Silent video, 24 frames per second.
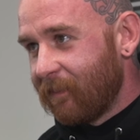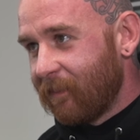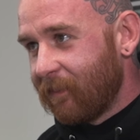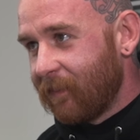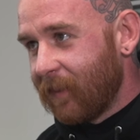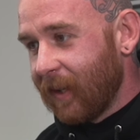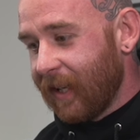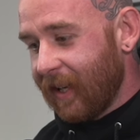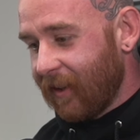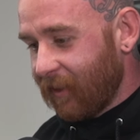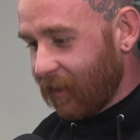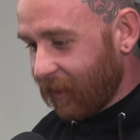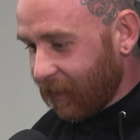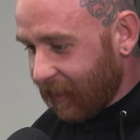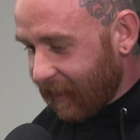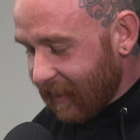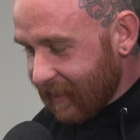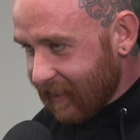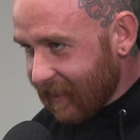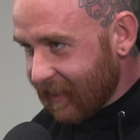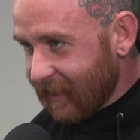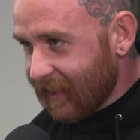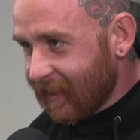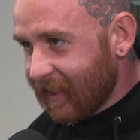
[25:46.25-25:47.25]
But he
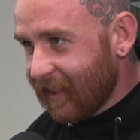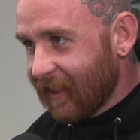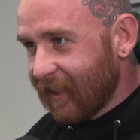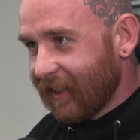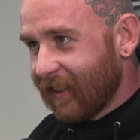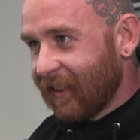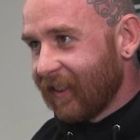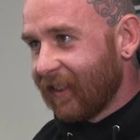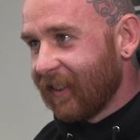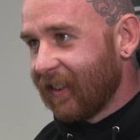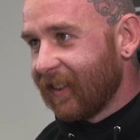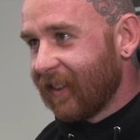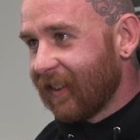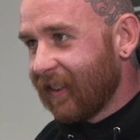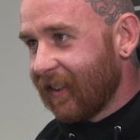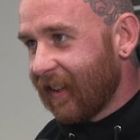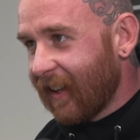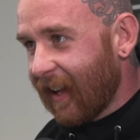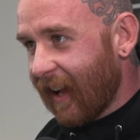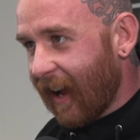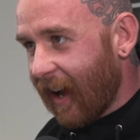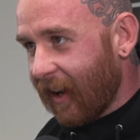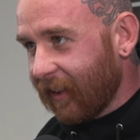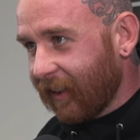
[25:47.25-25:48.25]
realizes
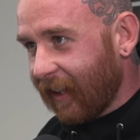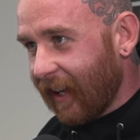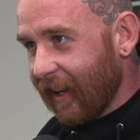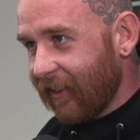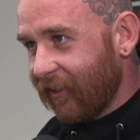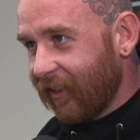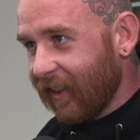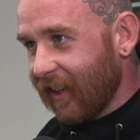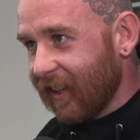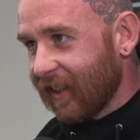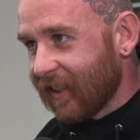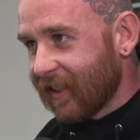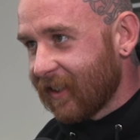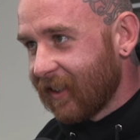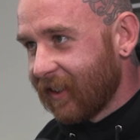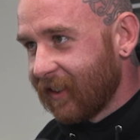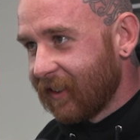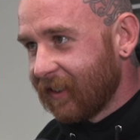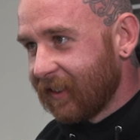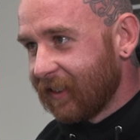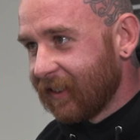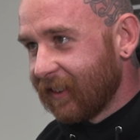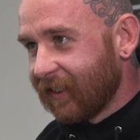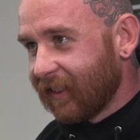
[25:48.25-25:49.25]
how life is.
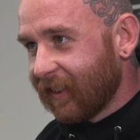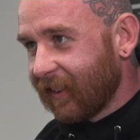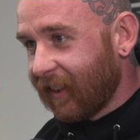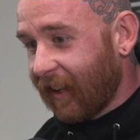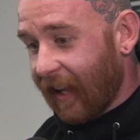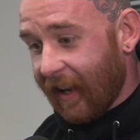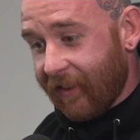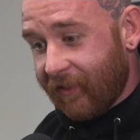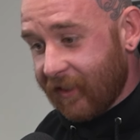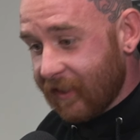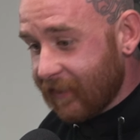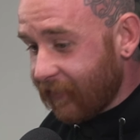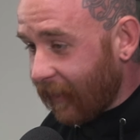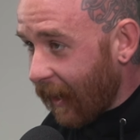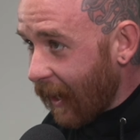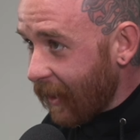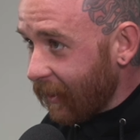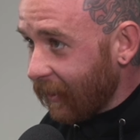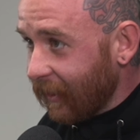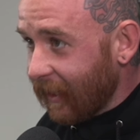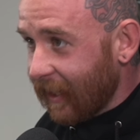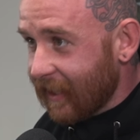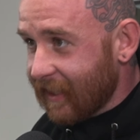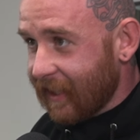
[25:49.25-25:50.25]
Life is
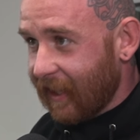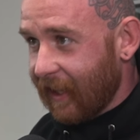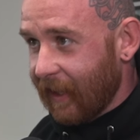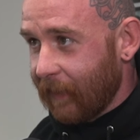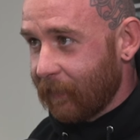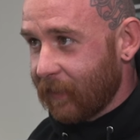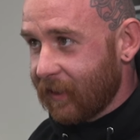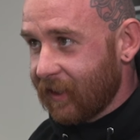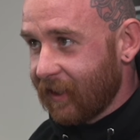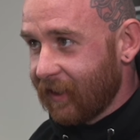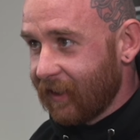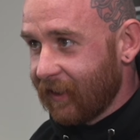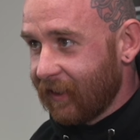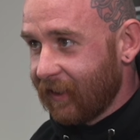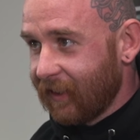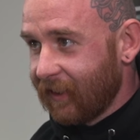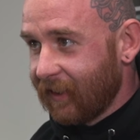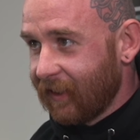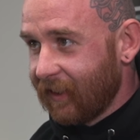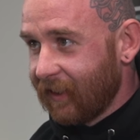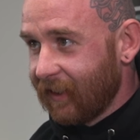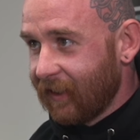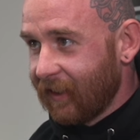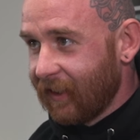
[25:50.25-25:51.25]
violent at times.
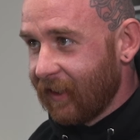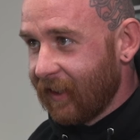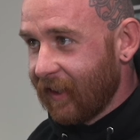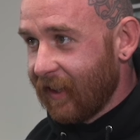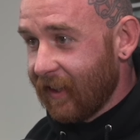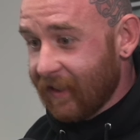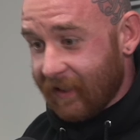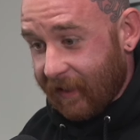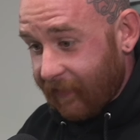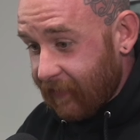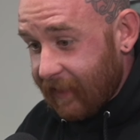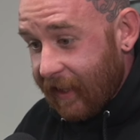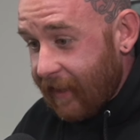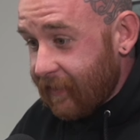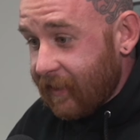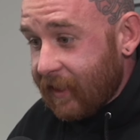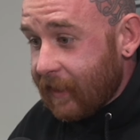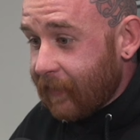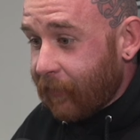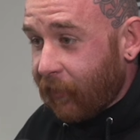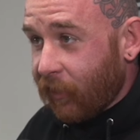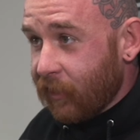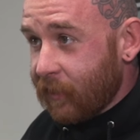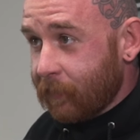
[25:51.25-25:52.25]
Sometimes
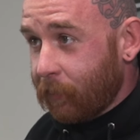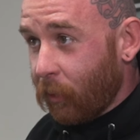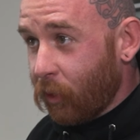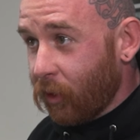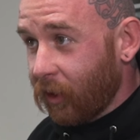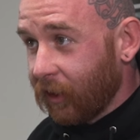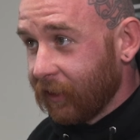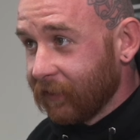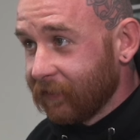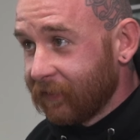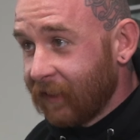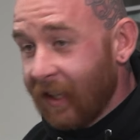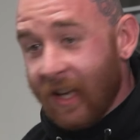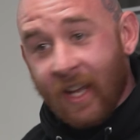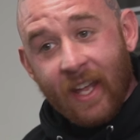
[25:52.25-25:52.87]
it's for sport.